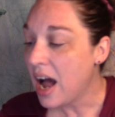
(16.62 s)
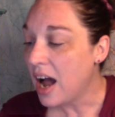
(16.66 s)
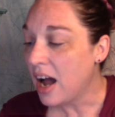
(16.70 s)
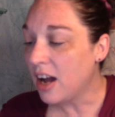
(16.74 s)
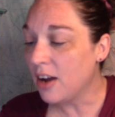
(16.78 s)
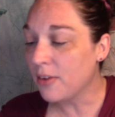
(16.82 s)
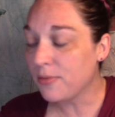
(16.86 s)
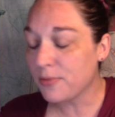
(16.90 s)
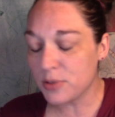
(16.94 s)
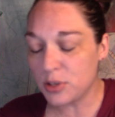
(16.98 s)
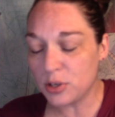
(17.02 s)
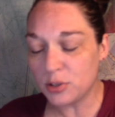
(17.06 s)

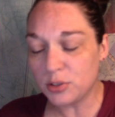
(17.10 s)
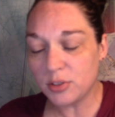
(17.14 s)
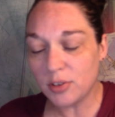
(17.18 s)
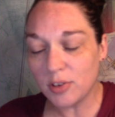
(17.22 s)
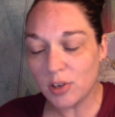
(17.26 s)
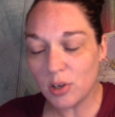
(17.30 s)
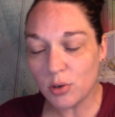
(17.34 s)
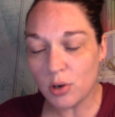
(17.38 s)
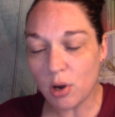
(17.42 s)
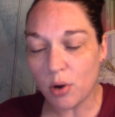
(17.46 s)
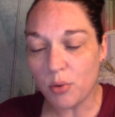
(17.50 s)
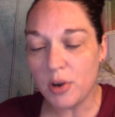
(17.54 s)
For those of you
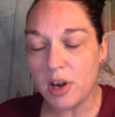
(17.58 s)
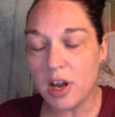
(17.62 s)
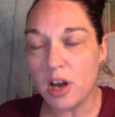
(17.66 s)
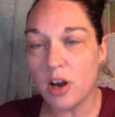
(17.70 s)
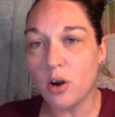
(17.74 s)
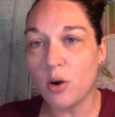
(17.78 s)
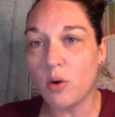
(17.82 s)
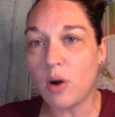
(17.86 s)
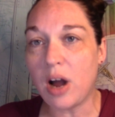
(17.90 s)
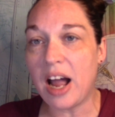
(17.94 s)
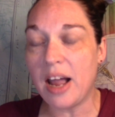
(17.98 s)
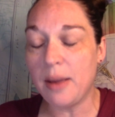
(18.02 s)
who don't
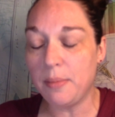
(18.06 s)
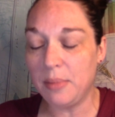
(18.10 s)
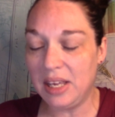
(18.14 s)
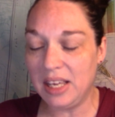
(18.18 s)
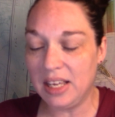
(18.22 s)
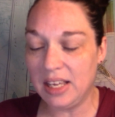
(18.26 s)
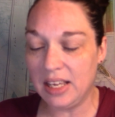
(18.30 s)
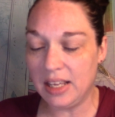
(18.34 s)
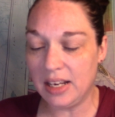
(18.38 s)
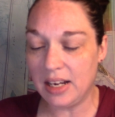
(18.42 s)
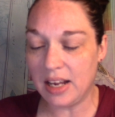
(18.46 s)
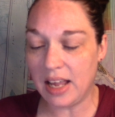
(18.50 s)
know, I'm
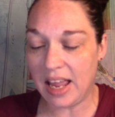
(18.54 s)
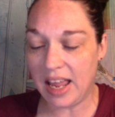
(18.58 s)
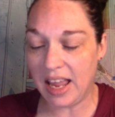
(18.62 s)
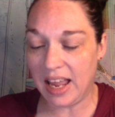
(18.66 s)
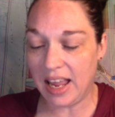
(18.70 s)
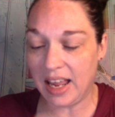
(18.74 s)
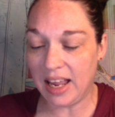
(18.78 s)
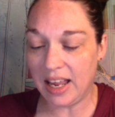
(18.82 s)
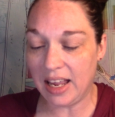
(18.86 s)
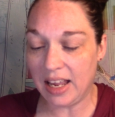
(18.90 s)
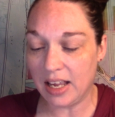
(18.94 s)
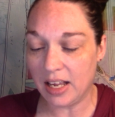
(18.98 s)
in
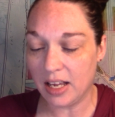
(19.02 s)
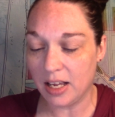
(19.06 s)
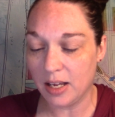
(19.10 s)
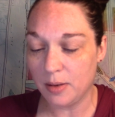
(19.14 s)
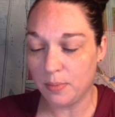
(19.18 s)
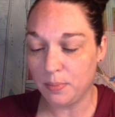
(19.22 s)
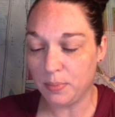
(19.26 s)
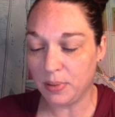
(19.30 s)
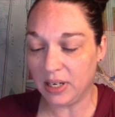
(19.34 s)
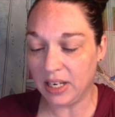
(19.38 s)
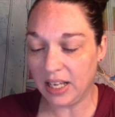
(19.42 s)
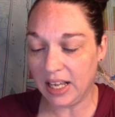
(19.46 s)
a
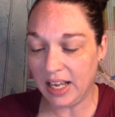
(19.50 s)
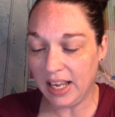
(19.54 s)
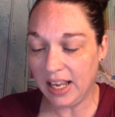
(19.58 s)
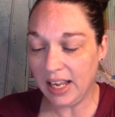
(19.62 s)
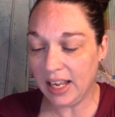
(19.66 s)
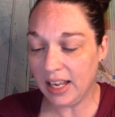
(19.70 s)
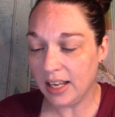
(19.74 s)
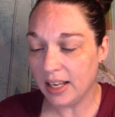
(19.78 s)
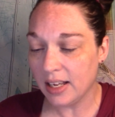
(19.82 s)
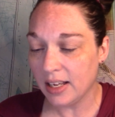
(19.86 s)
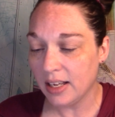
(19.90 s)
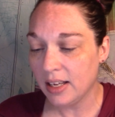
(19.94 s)
play
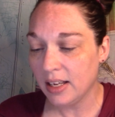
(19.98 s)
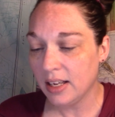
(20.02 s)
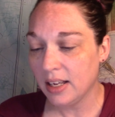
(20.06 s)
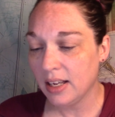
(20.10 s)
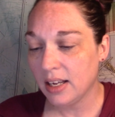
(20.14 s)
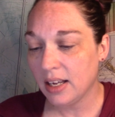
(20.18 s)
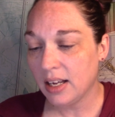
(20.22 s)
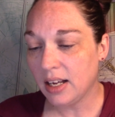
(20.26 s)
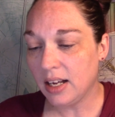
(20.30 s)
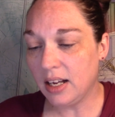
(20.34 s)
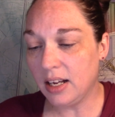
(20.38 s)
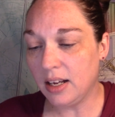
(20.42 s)

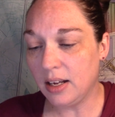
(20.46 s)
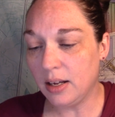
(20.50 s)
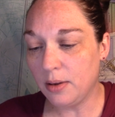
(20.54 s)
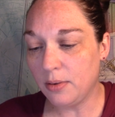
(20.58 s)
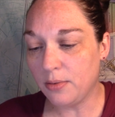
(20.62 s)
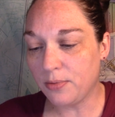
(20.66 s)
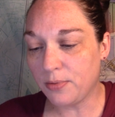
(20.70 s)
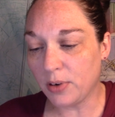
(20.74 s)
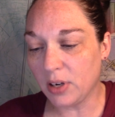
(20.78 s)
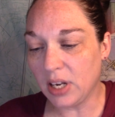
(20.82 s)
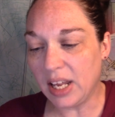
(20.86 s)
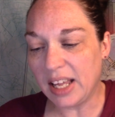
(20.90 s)

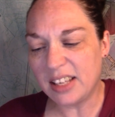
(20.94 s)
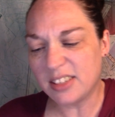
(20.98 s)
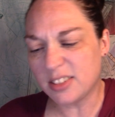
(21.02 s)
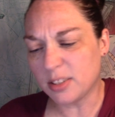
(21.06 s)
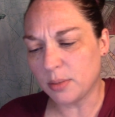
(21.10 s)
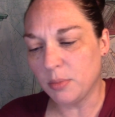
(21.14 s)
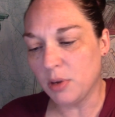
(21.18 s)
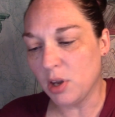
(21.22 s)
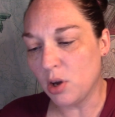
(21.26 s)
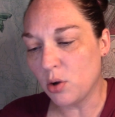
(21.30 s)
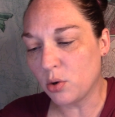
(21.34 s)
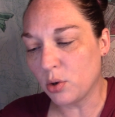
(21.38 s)
for like
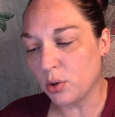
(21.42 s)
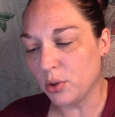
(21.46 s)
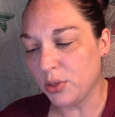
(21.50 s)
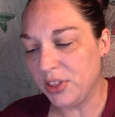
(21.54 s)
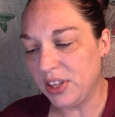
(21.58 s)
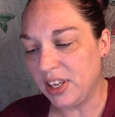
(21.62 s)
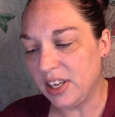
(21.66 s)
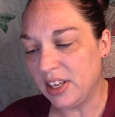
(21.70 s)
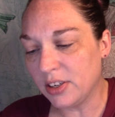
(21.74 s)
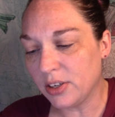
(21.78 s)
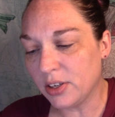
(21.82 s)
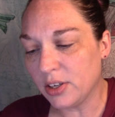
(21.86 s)
some local
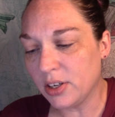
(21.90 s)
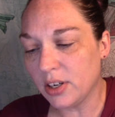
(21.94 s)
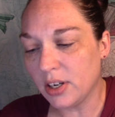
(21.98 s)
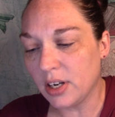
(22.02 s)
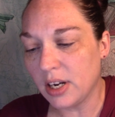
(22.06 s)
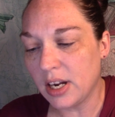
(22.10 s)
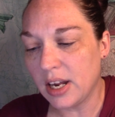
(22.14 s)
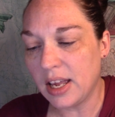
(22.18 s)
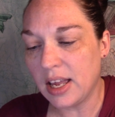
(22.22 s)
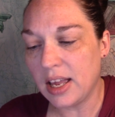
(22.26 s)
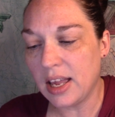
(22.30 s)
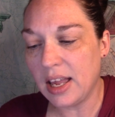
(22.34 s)
theater,
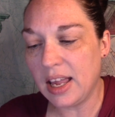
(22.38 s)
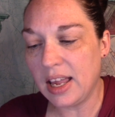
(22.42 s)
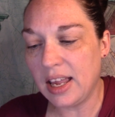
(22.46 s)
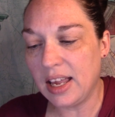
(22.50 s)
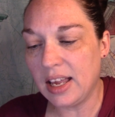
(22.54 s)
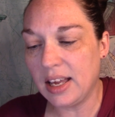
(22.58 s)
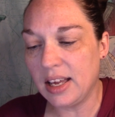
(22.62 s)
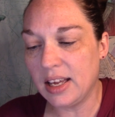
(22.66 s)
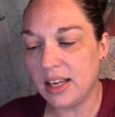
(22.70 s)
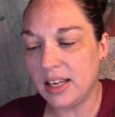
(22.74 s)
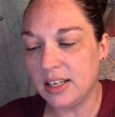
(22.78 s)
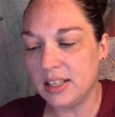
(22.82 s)

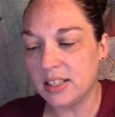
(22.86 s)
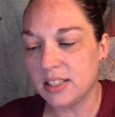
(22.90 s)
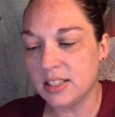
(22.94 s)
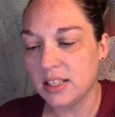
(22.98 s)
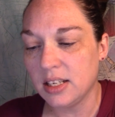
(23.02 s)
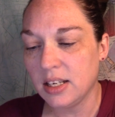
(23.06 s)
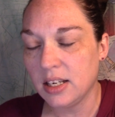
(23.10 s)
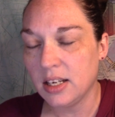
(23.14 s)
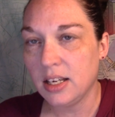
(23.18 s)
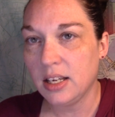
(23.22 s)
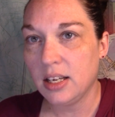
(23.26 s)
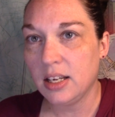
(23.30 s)
and
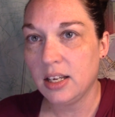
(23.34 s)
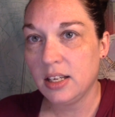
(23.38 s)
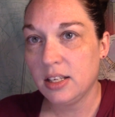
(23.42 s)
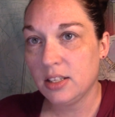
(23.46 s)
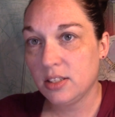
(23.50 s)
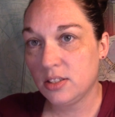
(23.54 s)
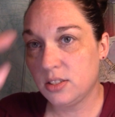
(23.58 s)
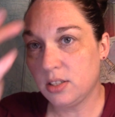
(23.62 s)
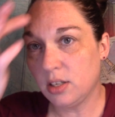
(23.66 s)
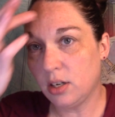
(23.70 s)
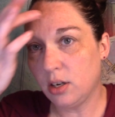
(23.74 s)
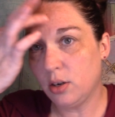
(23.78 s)

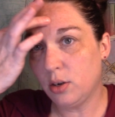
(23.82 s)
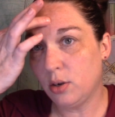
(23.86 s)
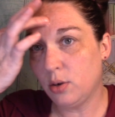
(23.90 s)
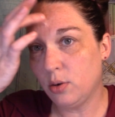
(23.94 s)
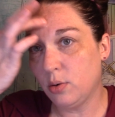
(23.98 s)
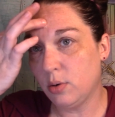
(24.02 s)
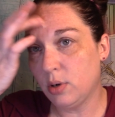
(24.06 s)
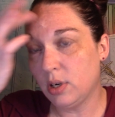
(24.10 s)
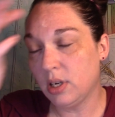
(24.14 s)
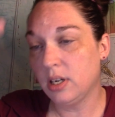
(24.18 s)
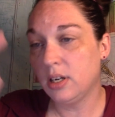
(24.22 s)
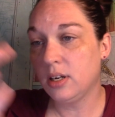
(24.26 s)

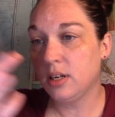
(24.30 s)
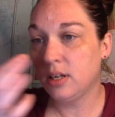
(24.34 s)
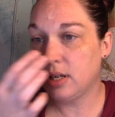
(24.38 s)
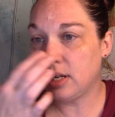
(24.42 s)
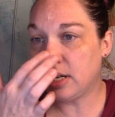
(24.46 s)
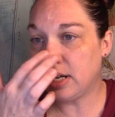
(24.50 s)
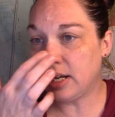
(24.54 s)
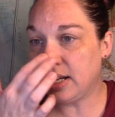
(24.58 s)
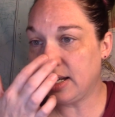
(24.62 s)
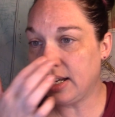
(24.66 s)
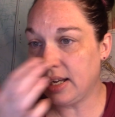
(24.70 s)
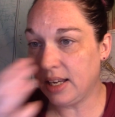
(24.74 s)
so
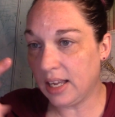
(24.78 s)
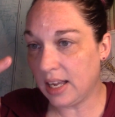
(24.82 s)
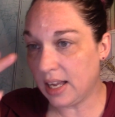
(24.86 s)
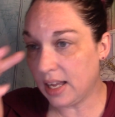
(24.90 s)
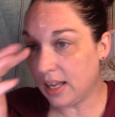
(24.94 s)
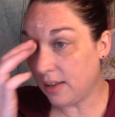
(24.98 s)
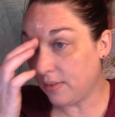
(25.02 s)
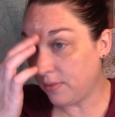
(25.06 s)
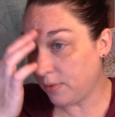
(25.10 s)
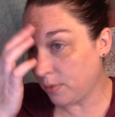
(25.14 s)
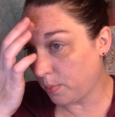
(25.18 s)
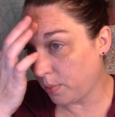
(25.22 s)
I
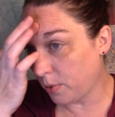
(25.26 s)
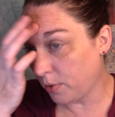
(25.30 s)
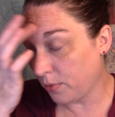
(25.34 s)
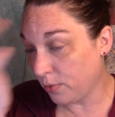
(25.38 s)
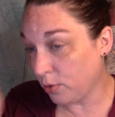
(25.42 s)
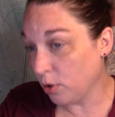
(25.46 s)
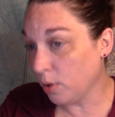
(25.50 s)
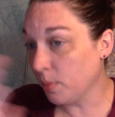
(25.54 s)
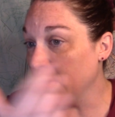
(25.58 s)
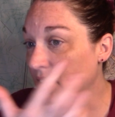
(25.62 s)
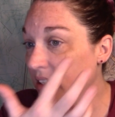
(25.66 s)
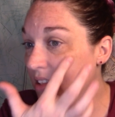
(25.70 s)
have a
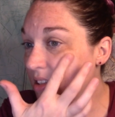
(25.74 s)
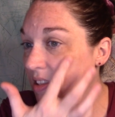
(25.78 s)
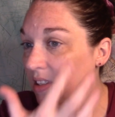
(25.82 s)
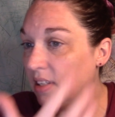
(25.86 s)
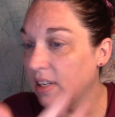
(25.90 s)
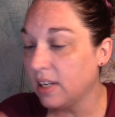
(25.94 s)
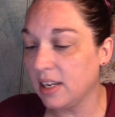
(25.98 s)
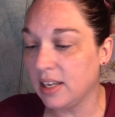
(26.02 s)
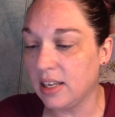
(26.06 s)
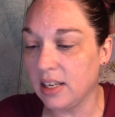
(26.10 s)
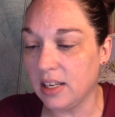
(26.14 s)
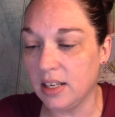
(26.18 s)
performance
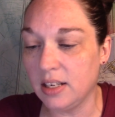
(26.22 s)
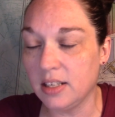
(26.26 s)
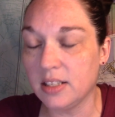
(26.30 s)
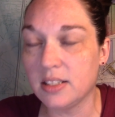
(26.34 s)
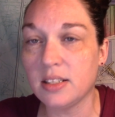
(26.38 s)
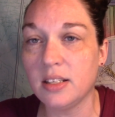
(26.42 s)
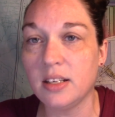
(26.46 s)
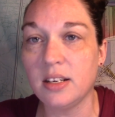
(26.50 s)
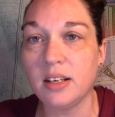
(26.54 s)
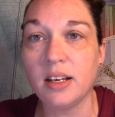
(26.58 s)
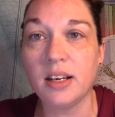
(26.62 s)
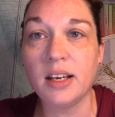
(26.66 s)
again
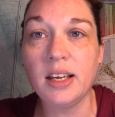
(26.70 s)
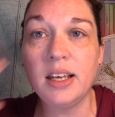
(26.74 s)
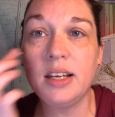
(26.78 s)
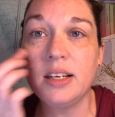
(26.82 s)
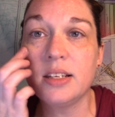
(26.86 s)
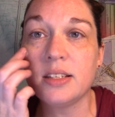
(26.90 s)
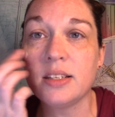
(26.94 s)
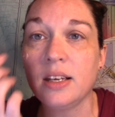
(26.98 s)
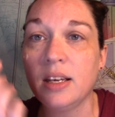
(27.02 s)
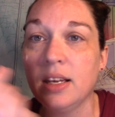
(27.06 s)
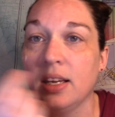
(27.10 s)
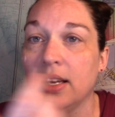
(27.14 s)

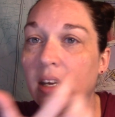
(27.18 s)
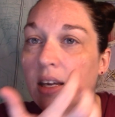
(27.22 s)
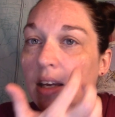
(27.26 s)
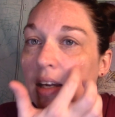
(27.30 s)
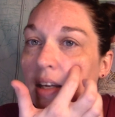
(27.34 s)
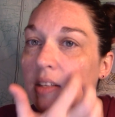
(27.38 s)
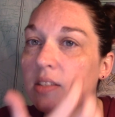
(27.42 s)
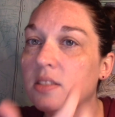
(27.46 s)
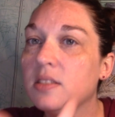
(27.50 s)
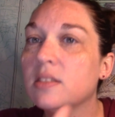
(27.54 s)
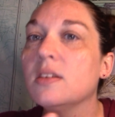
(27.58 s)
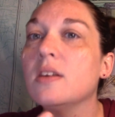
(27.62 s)
tonight,
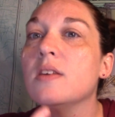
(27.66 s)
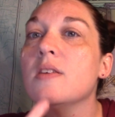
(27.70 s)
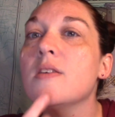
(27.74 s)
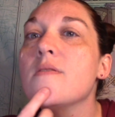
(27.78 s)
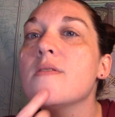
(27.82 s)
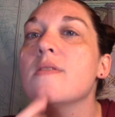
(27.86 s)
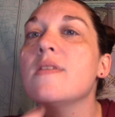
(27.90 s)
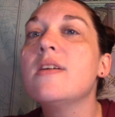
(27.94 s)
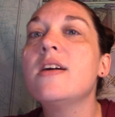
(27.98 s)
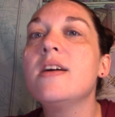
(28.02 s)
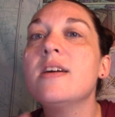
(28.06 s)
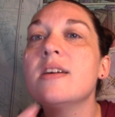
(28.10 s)
and
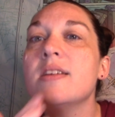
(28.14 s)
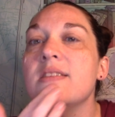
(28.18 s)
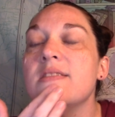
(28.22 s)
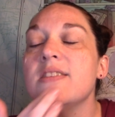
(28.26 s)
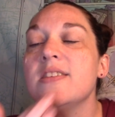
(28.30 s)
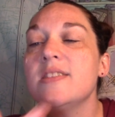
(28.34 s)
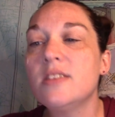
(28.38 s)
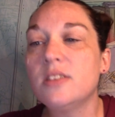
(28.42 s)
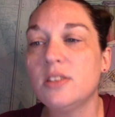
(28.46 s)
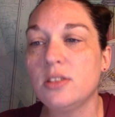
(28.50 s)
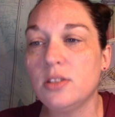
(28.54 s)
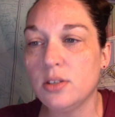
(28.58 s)
so I
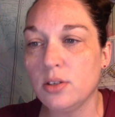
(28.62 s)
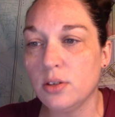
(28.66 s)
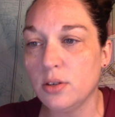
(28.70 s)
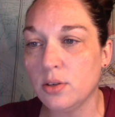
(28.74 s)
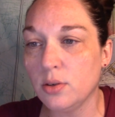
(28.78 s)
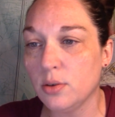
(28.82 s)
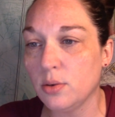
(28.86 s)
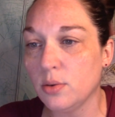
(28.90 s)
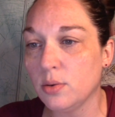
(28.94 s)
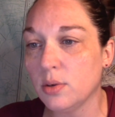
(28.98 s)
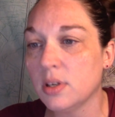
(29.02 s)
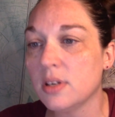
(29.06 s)
need
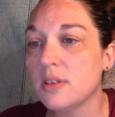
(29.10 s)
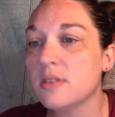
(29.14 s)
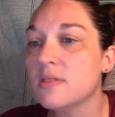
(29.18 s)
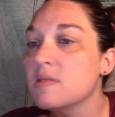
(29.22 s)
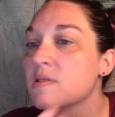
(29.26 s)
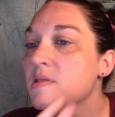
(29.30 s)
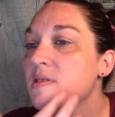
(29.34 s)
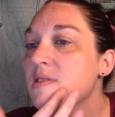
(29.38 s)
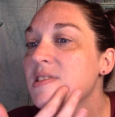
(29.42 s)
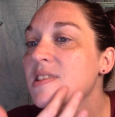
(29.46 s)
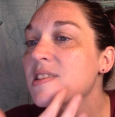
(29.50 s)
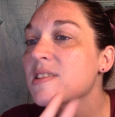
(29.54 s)
to
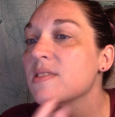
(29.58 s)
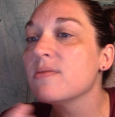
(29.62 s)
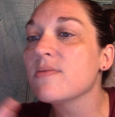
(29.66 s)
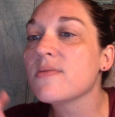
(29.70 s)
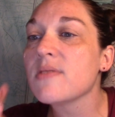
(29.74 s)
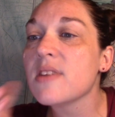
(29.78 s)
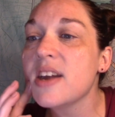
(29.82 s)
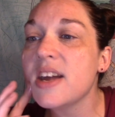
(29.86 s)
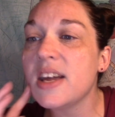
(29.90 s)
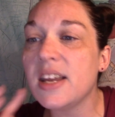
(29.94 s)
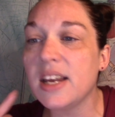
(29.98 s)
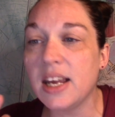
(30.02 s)
get
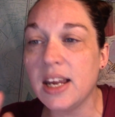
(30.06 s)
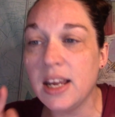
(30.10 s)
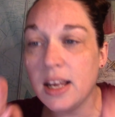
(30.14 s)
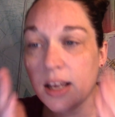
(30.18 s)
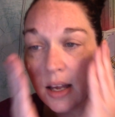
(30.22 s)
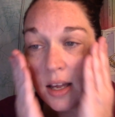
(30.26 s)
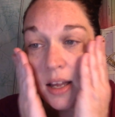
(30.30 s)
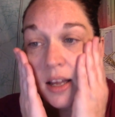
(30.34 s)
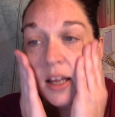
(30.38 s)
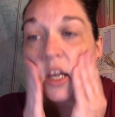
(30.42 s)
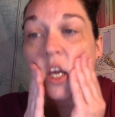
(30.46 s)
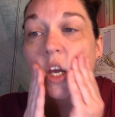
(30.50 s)
ready,
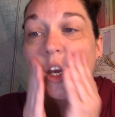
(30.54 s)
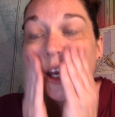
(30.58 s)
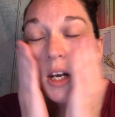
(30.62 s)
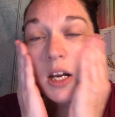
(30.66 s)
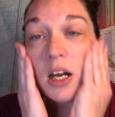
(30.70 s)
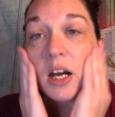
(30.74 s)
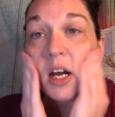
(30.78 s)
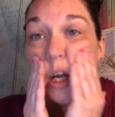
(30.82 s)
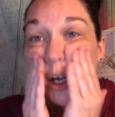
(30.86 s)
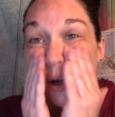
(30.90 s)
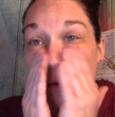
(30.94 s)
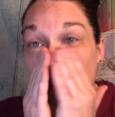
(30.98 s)
and
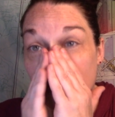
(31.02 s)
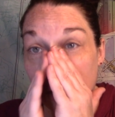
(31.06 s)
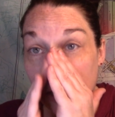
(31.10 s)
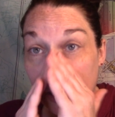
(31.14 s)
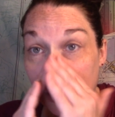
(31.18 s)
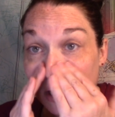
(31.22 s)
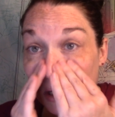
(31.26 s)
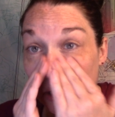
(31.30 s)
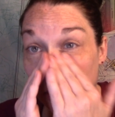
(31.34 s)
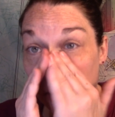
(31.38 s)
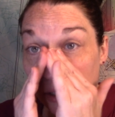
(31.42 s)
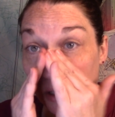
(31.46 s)
I
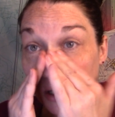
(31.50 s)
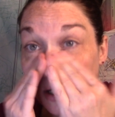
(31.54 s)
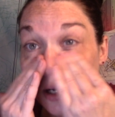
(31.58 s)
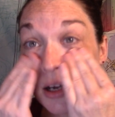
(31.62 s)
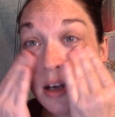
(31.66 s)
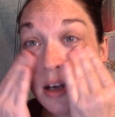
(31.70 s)
wear